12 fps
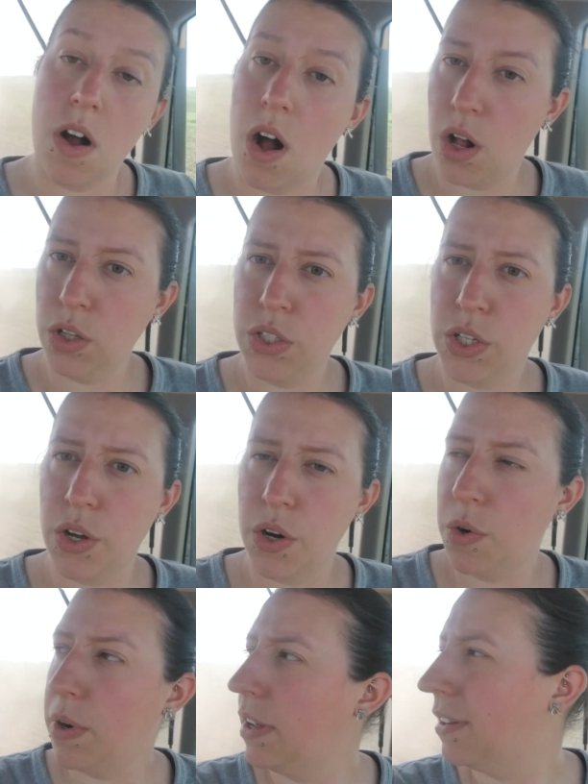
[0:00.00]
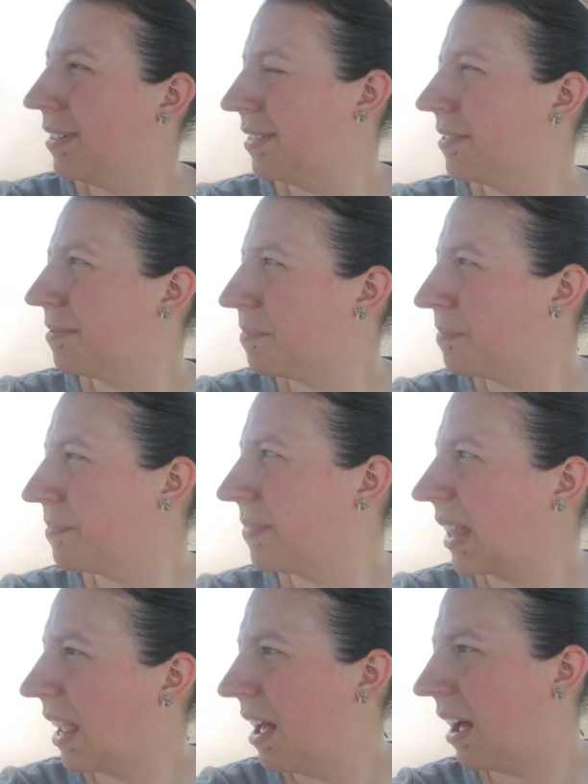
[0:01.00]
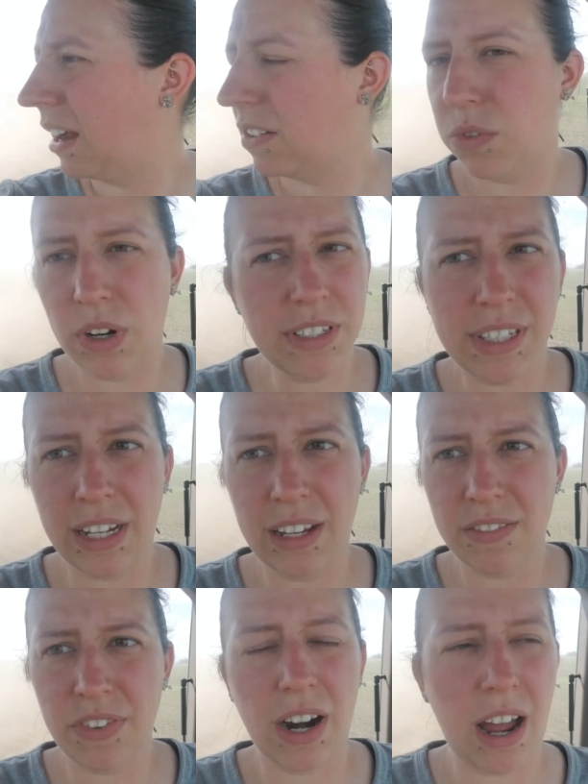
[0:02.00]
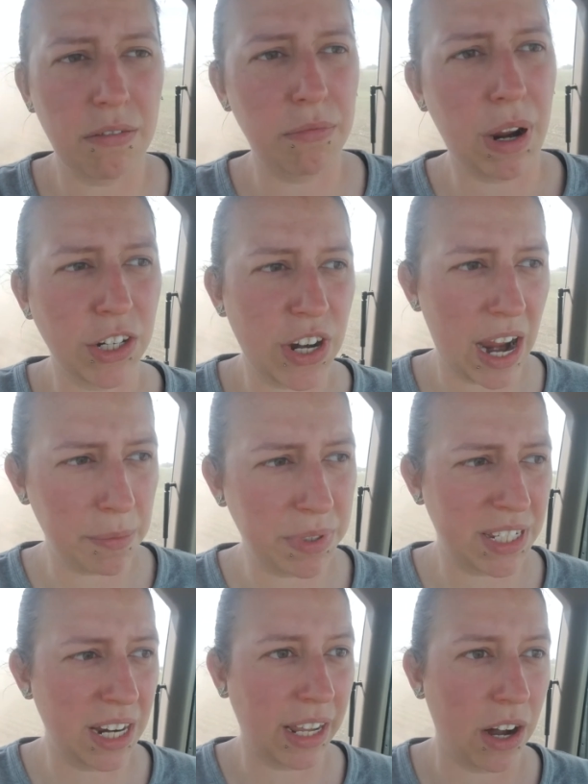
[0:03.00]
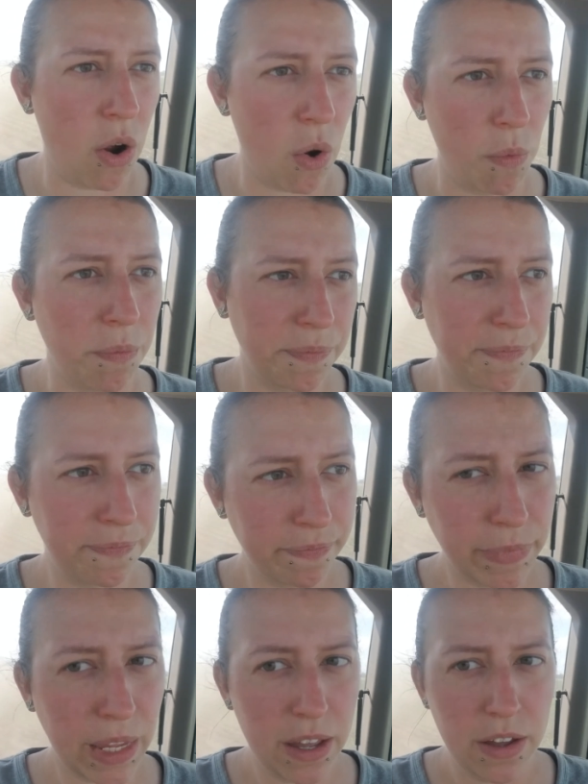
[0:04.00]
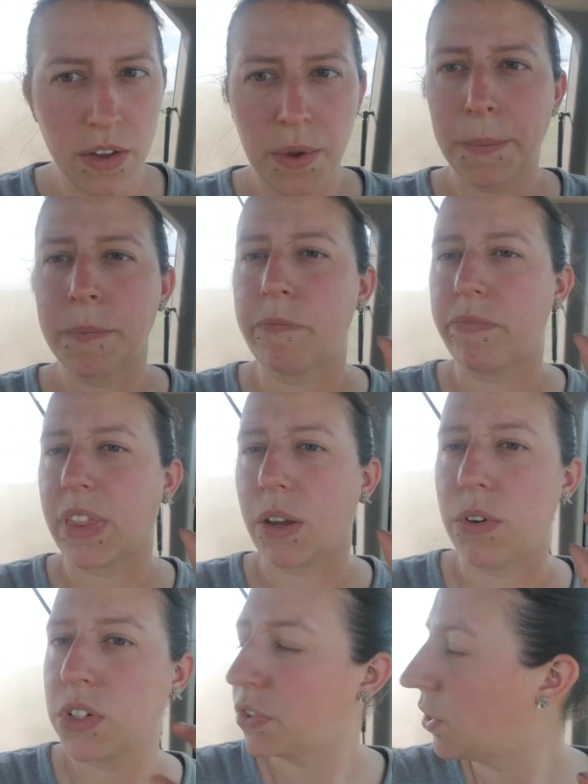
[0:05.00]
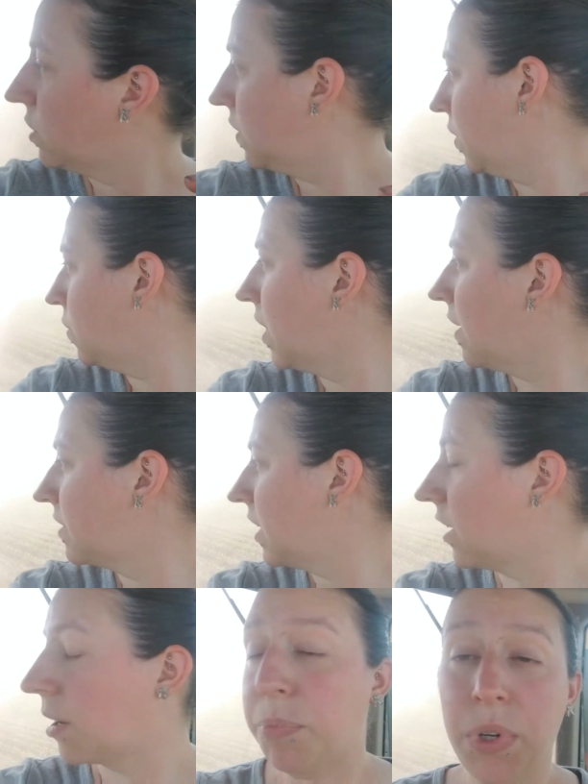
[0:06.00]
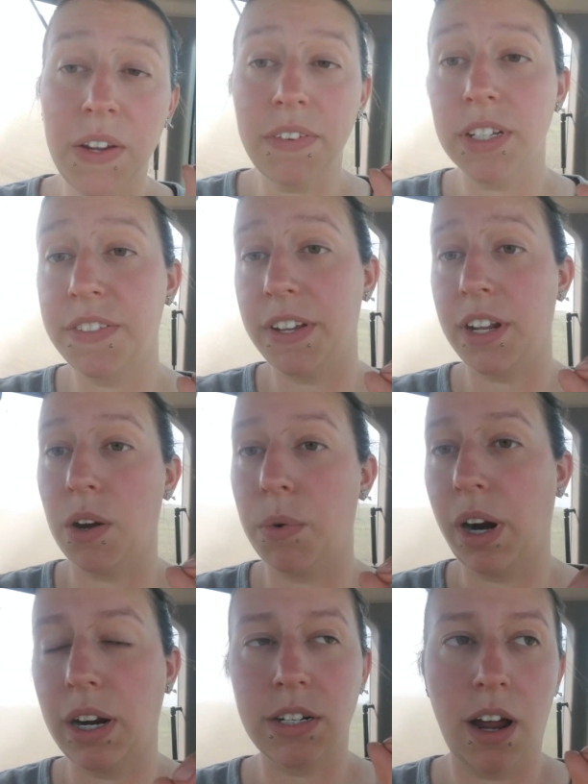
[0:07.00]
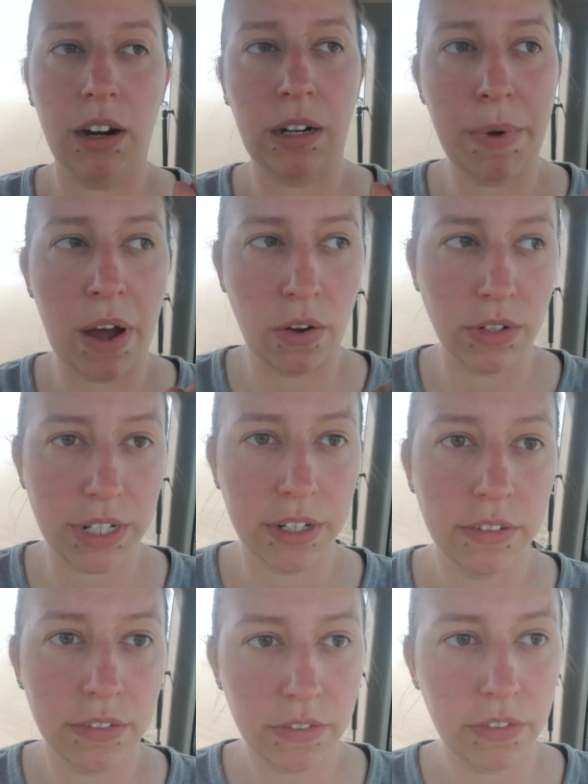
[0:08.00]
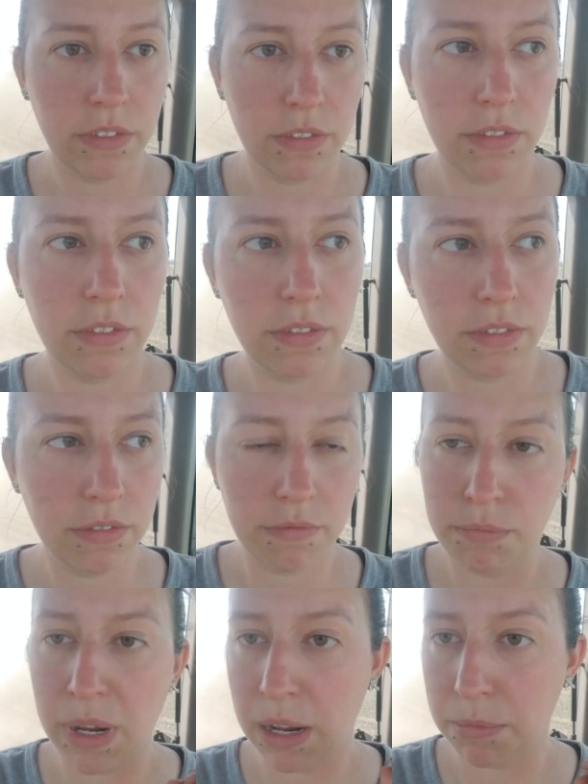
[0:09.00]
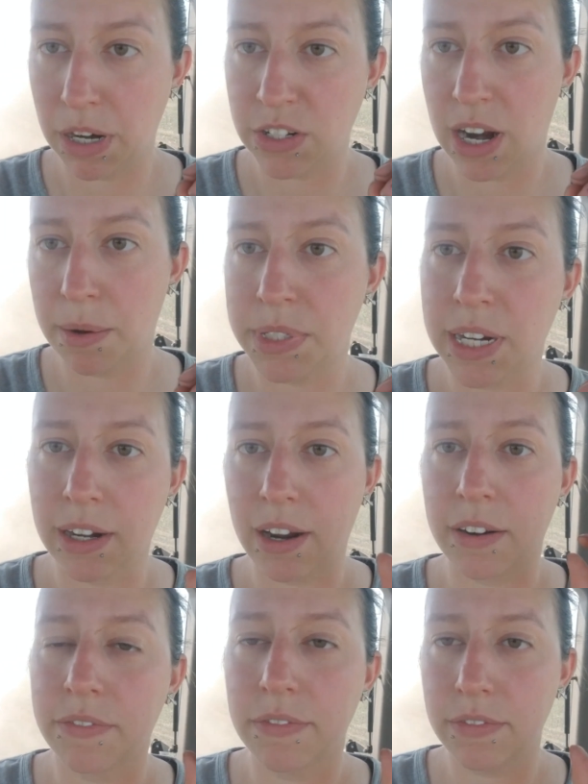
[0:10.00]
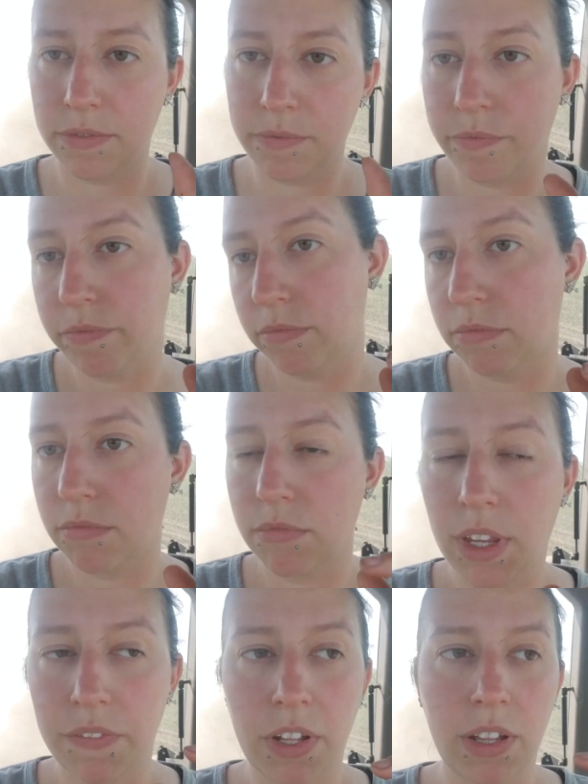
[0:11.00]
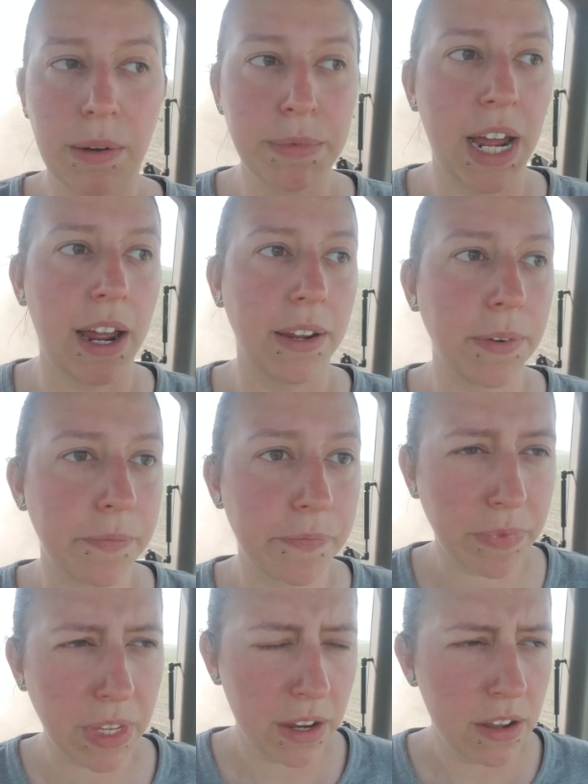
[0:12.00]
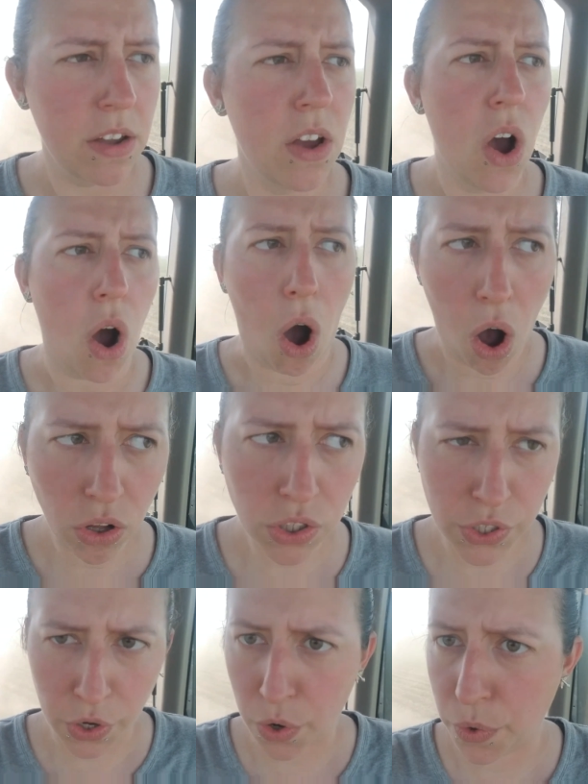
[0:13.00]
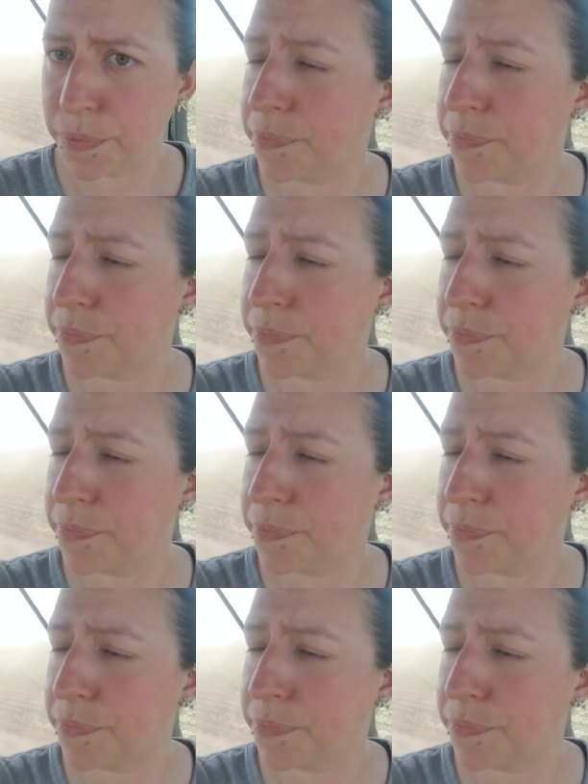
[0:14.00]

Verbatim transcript: Also, I have once again forgotten chapstick at home which for those of you that have seen our previous video where I talk about me and my chapstick, I feel like I'm dying. Also,